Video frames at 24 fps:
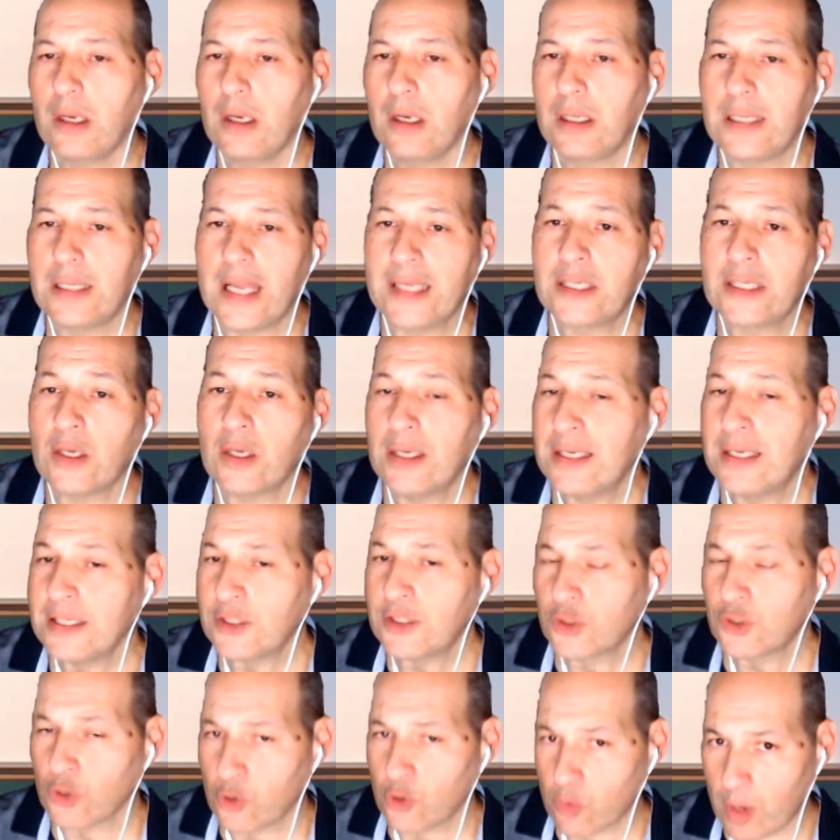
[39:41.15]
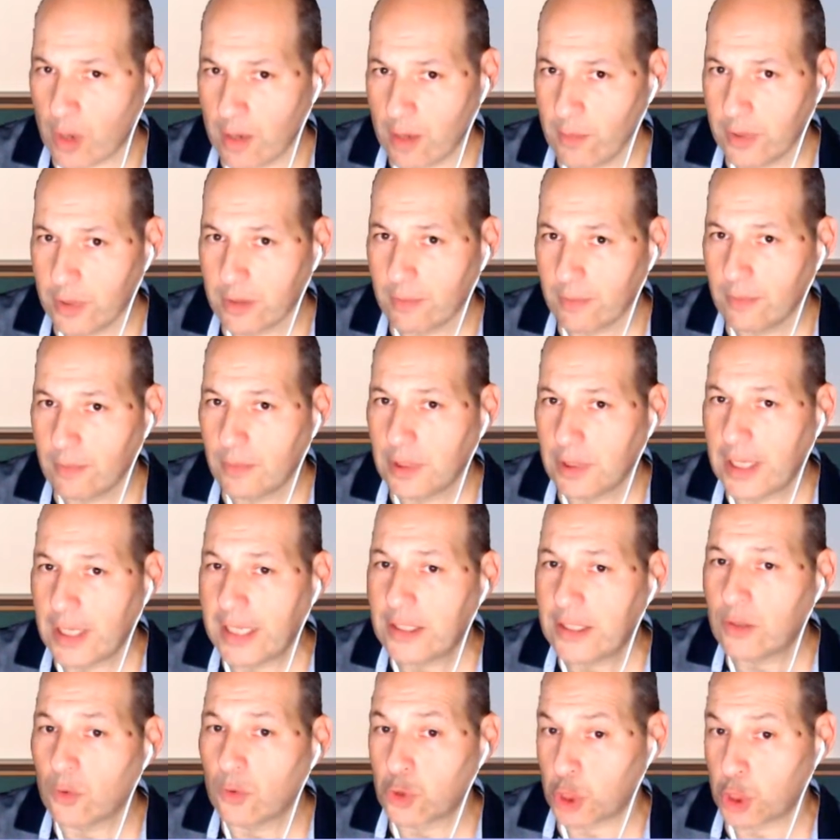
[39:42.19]
like histogram,
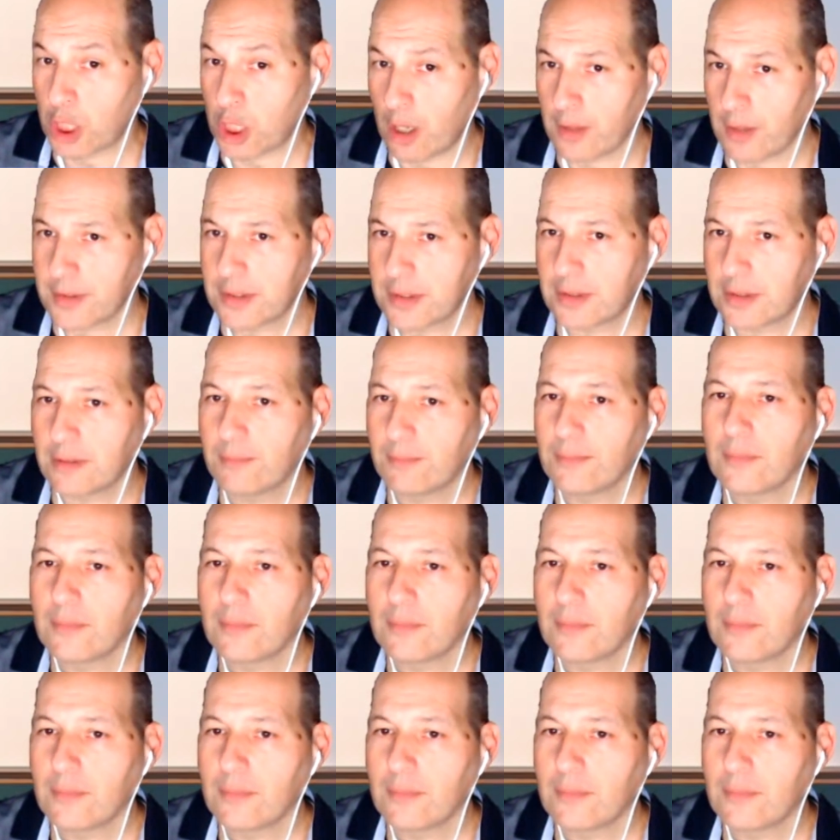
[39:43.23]
like a chart.